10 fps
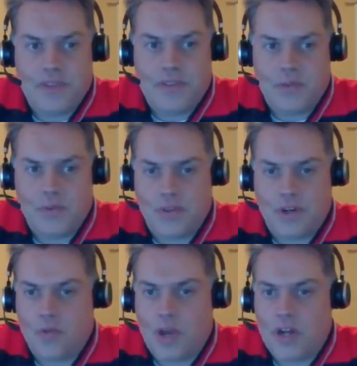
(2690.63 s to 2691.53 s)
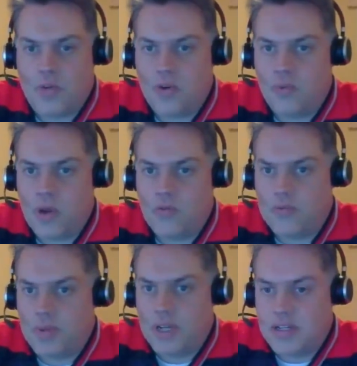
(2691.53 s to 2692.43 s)
This was Colorado in a rout.
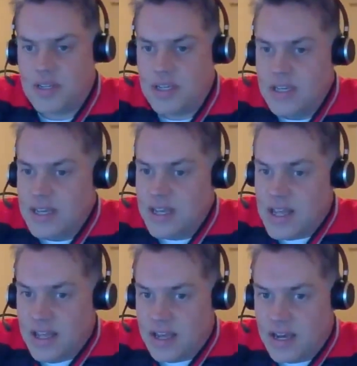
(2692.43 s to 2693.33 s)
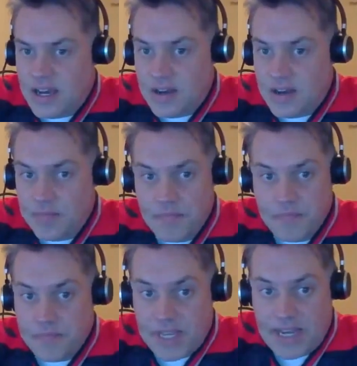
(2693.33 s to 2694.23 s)
But as
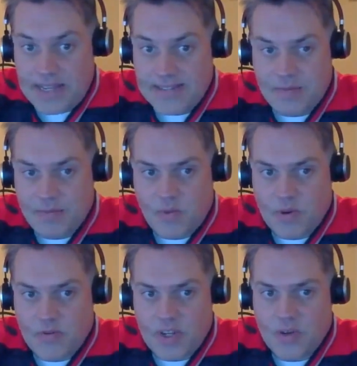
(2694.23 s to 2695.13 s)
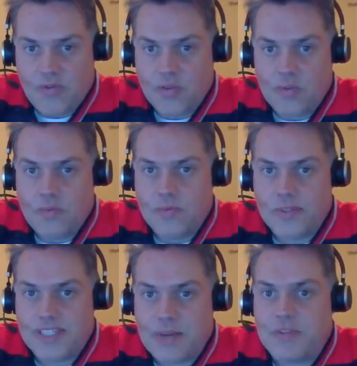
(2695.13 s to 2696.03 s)
I said before, Vancouver
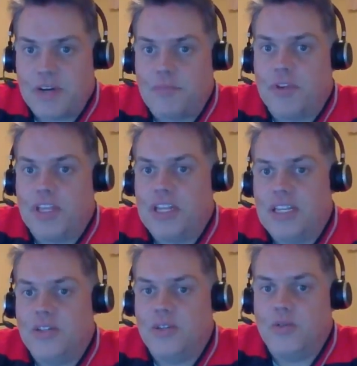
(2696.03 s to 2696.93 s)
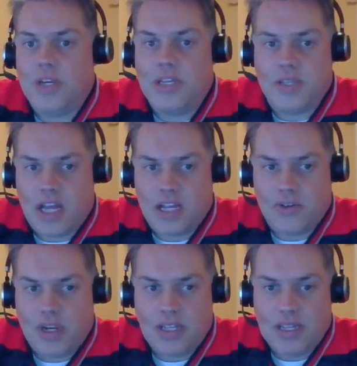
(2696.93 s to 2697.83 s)
stepped up when they needed to against
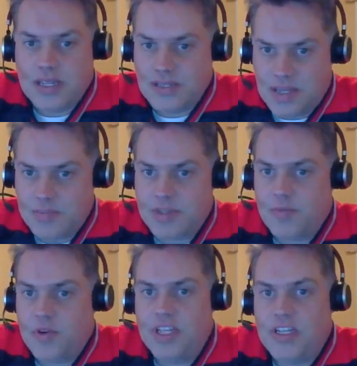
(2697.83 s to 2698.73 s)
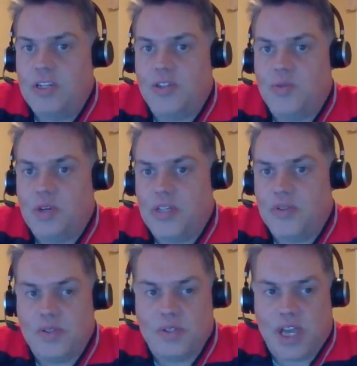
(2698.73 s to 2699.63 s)
Calgary, and then they stepped up when they needed to
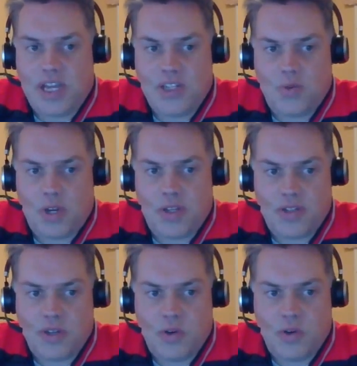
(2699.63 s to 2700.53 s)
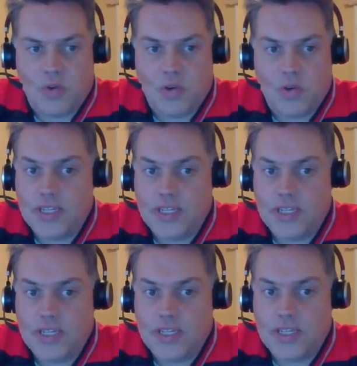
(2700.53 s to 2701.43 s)
against Saskatchewan. So could they
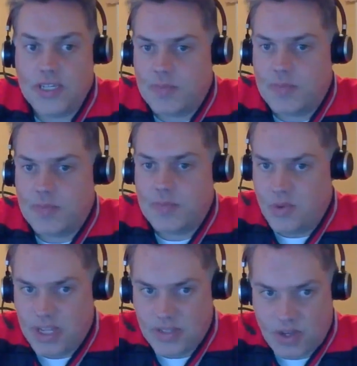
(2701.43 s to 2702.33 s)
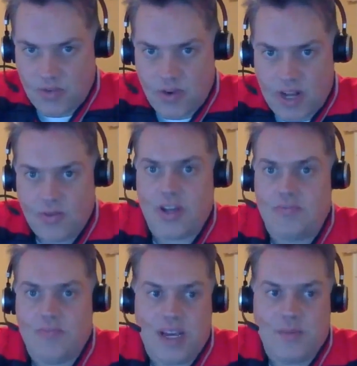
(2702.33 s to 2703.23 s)
step up when they need to against
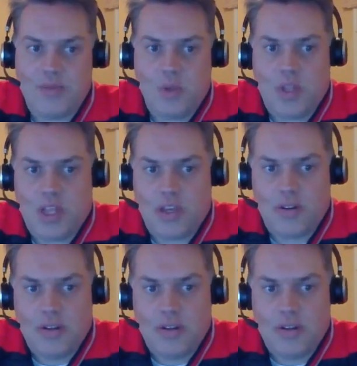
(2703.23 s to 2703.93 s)
Colorado? Absolutely, they